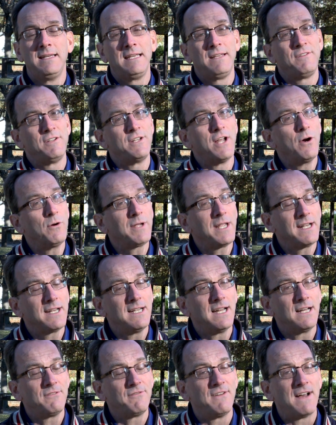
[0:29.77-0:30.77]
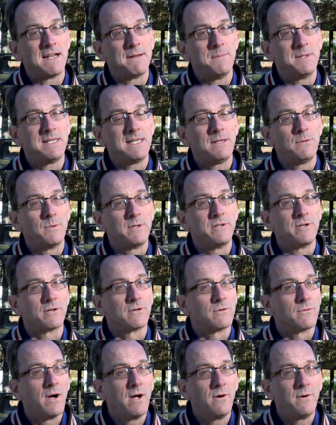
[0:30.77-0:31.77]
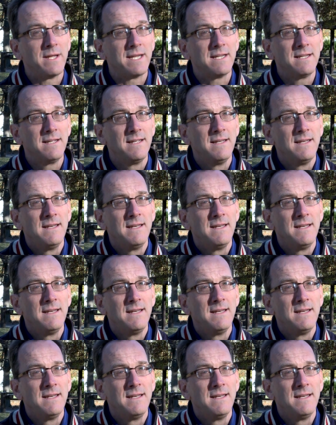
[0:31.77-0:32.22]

If you don't get enough vitamin D when you're growing,